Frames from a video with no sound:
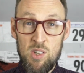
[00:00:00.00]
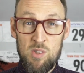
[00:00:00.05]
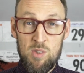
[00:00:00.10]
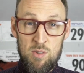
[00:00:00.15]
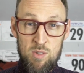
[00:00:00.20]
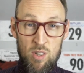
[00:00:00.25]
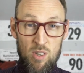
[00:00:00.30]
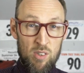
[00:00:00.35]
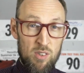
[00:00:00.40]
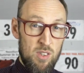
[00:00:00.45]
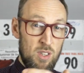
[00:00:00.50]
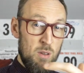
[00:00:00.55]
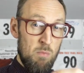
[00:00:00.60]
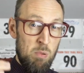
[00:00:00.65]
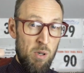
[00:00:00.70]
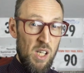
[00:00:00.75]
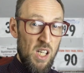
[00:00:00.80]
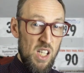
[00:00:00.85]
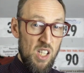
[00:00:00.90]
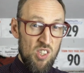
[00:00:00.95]
it's on the
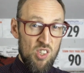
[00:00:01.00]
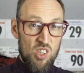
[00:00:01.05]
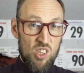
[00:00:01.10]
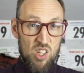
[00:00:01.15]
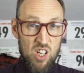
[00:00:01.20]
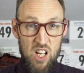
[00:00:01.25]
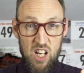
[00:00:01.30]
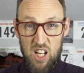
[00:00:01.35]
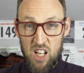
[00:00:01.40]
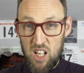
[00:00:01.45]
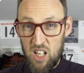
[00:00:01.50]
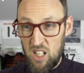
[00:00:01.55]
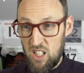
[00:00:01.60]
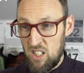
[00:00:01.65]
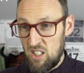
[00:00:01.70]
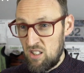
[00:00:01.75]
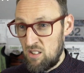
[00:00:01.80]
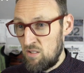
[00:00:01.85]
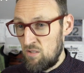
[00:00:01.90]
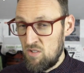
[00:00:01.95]
beach
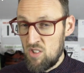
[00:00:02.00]
and